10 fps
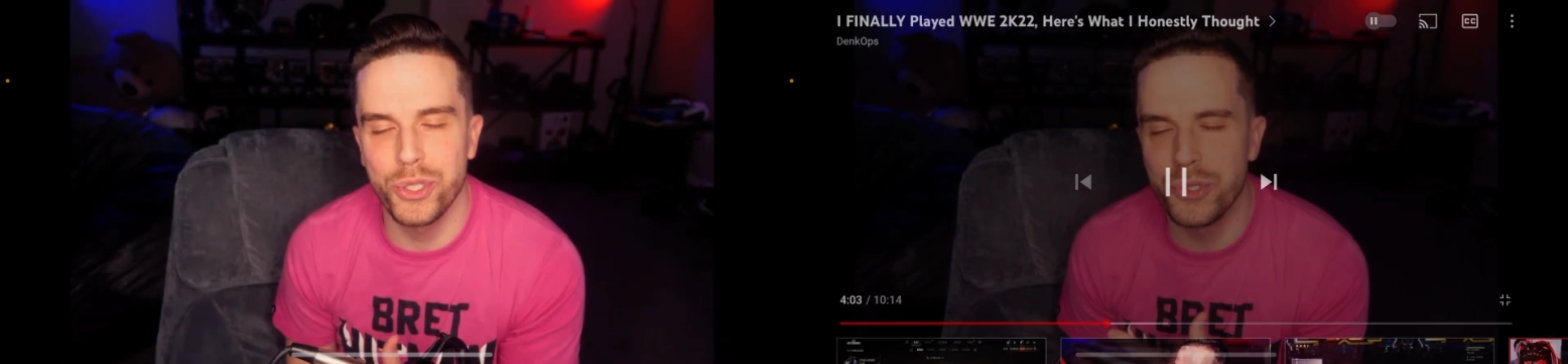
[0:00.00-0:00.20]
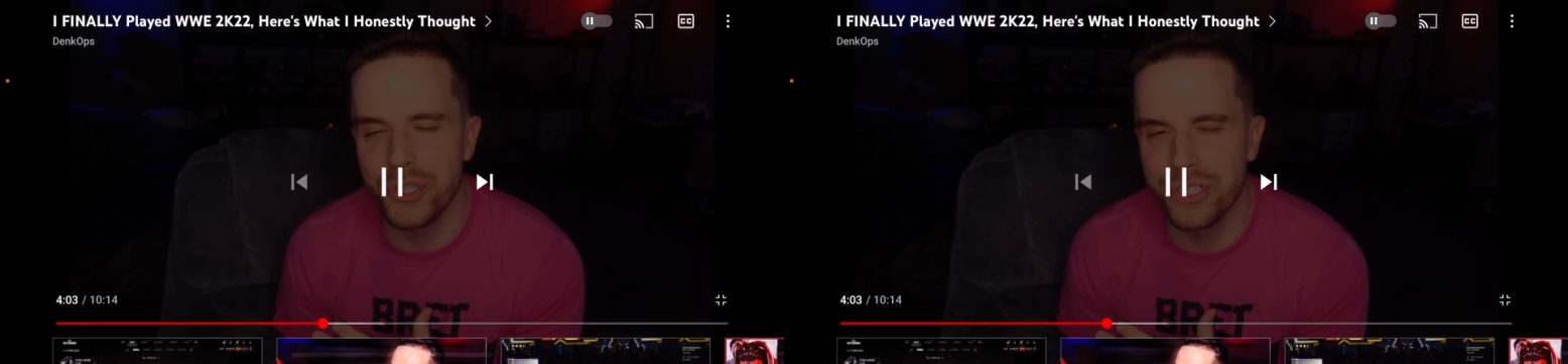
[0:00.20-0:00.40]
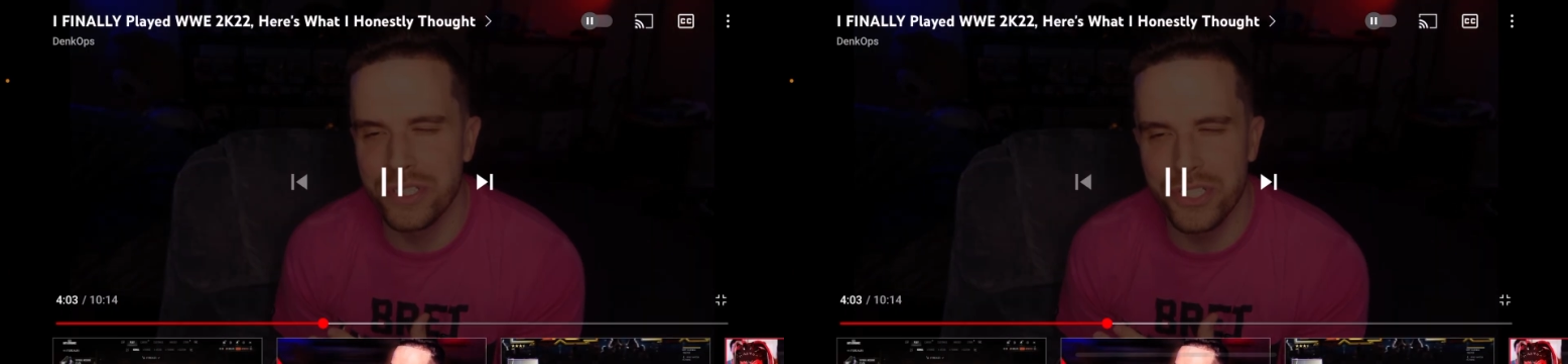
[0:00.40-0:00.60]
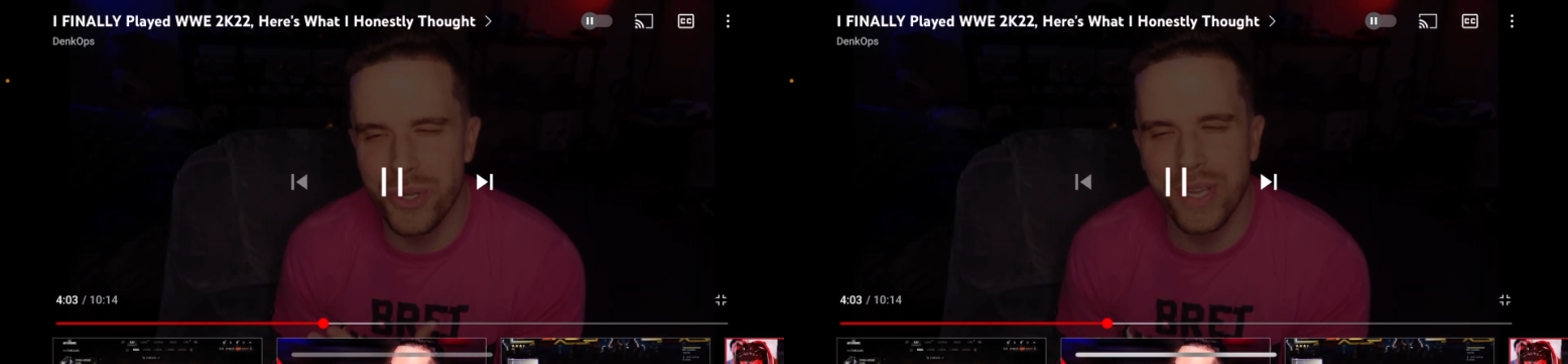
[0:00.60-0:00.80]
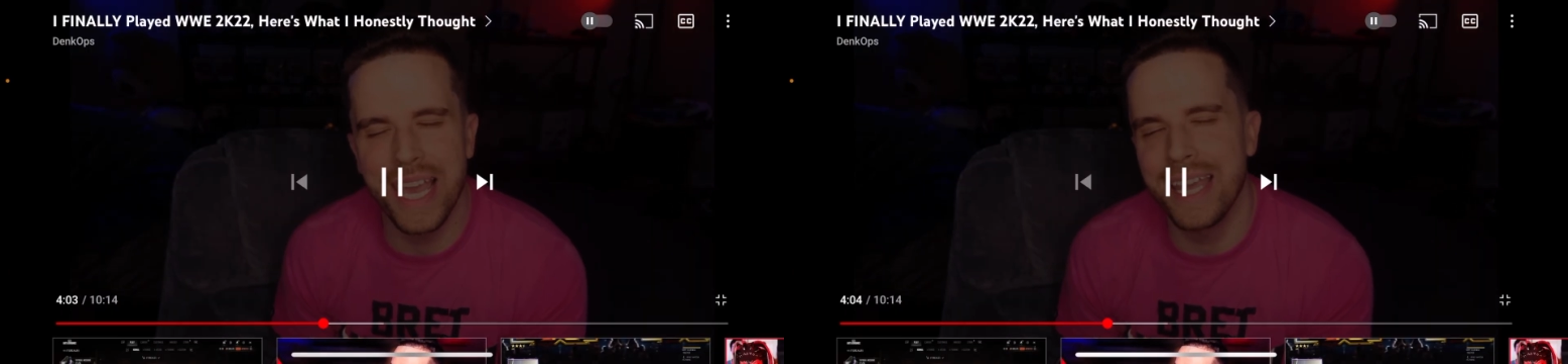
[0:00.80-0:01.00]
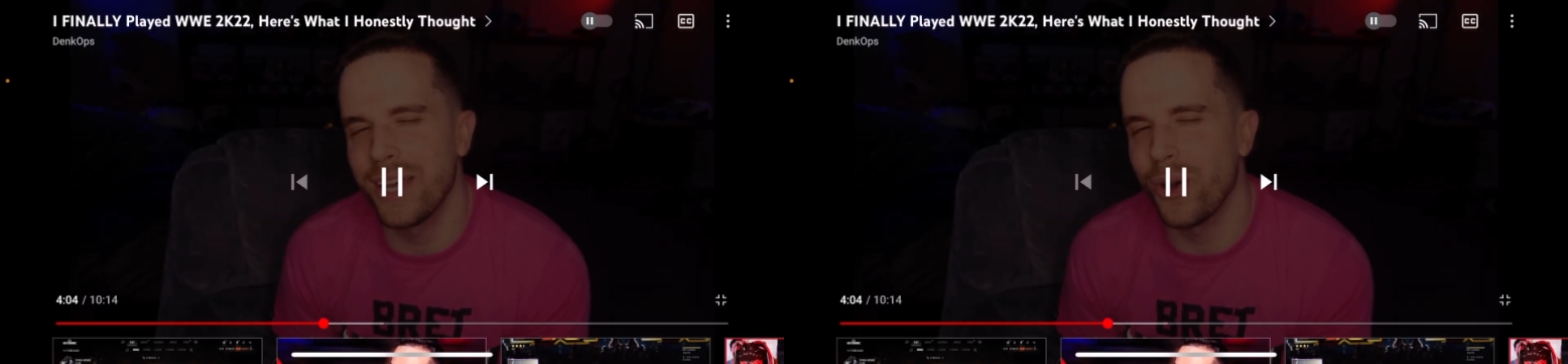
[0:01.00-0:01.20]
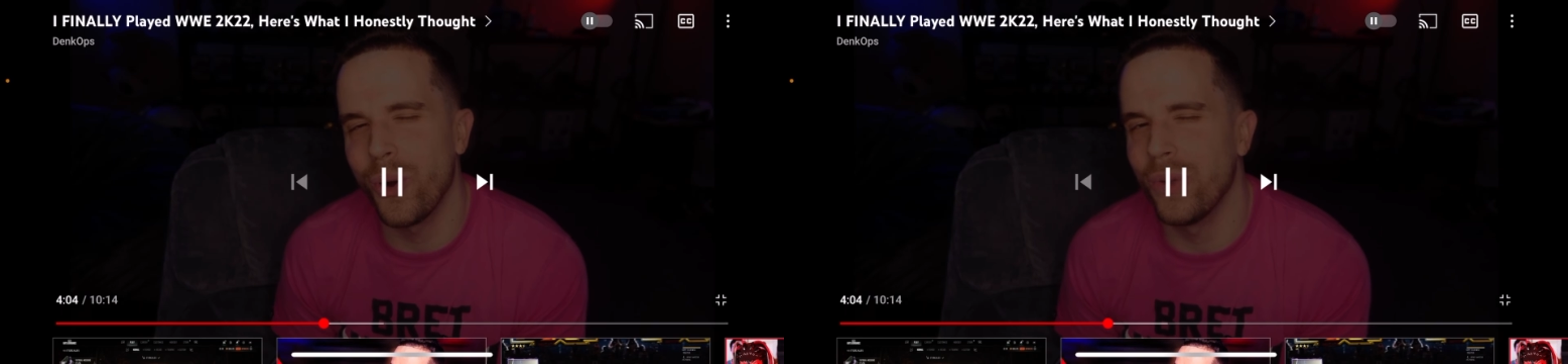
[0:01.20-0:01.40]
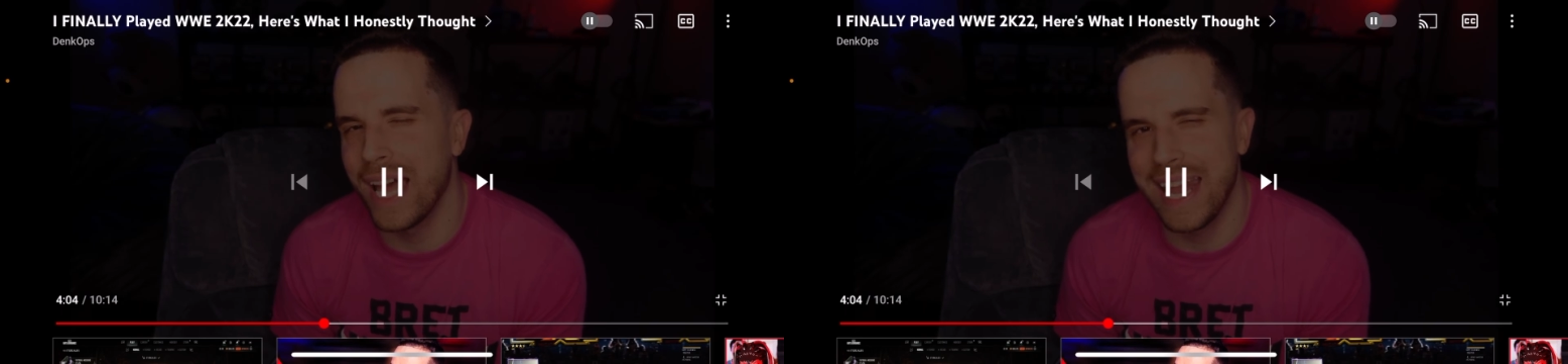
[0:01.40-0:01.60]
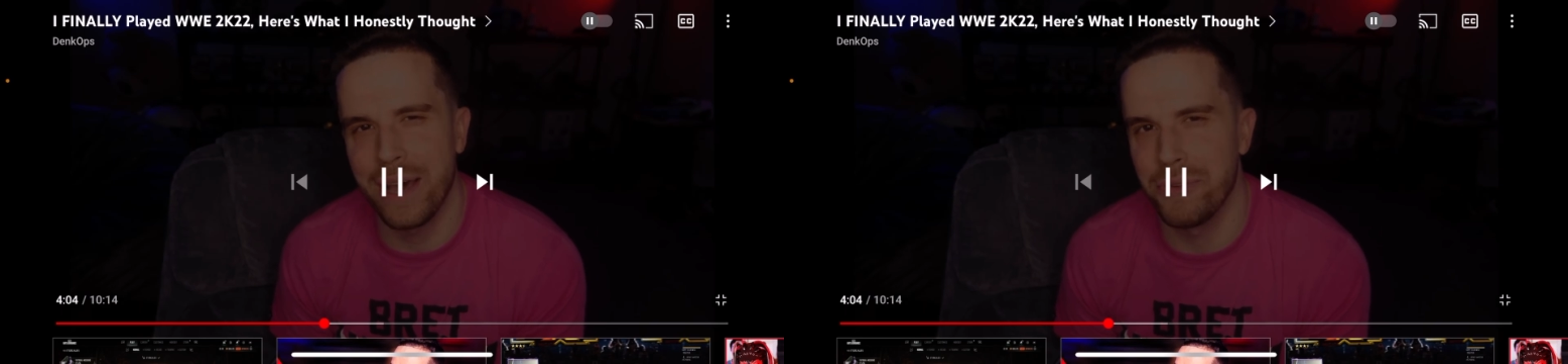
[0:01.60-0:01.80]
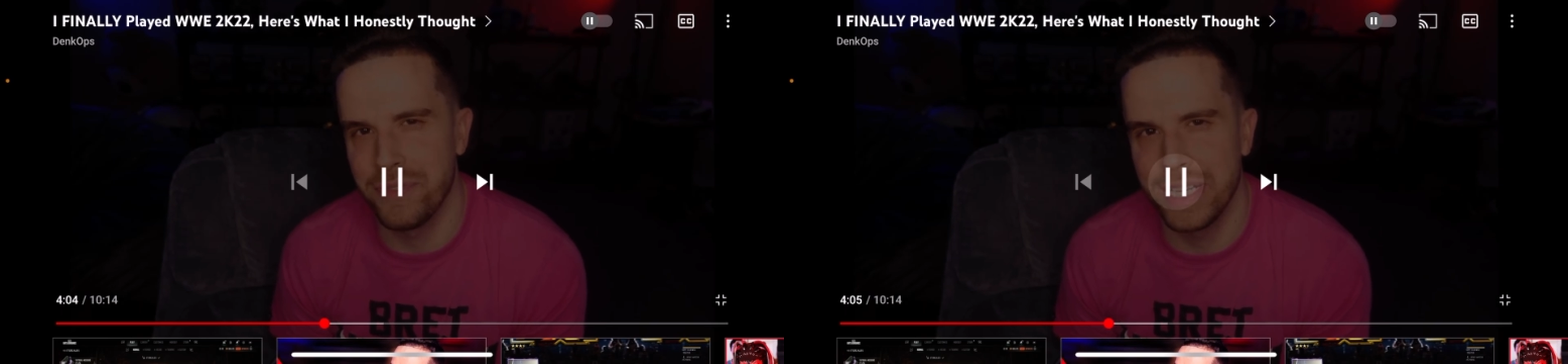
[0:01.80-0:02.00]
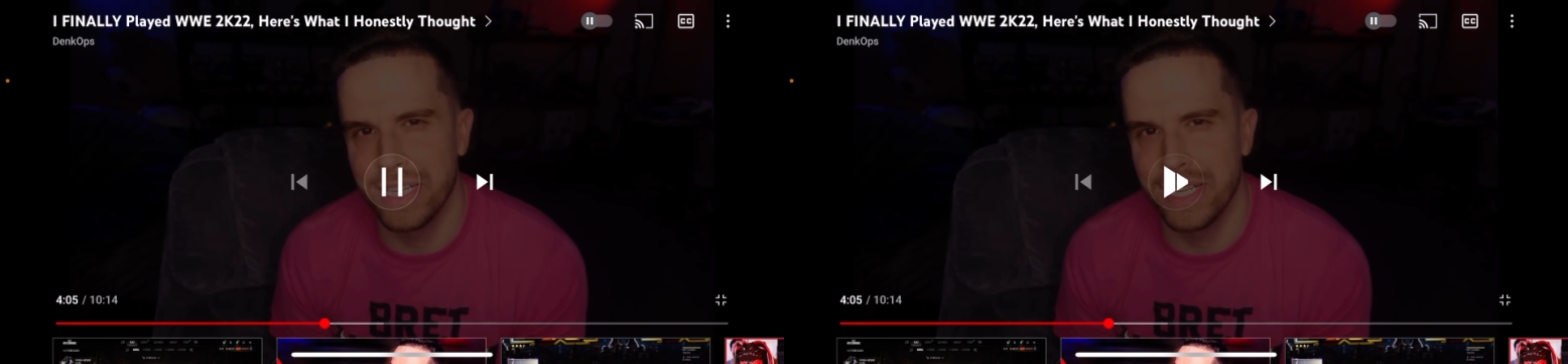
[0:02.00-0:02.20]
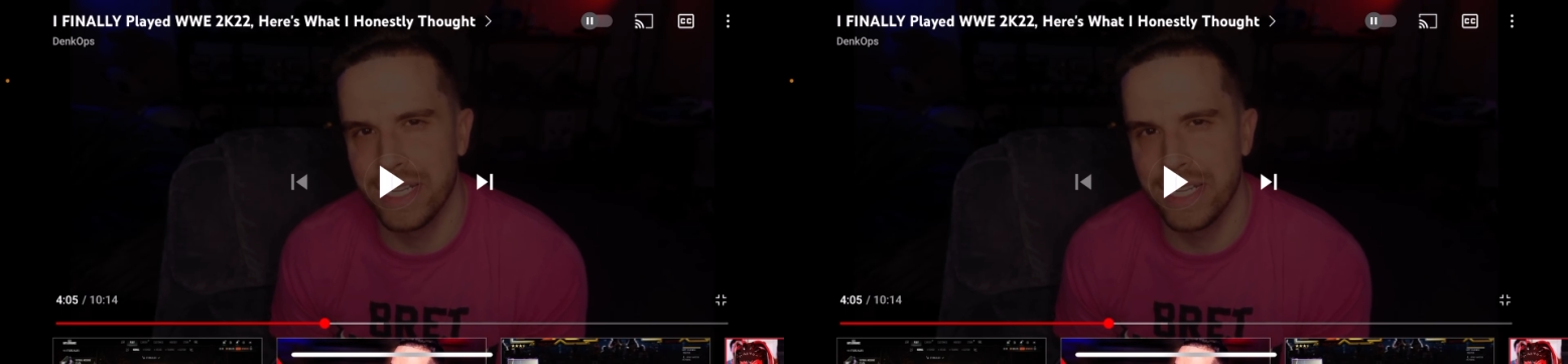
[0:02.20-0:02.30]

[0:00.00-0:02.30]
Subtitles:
You can't get a whole lot out of it.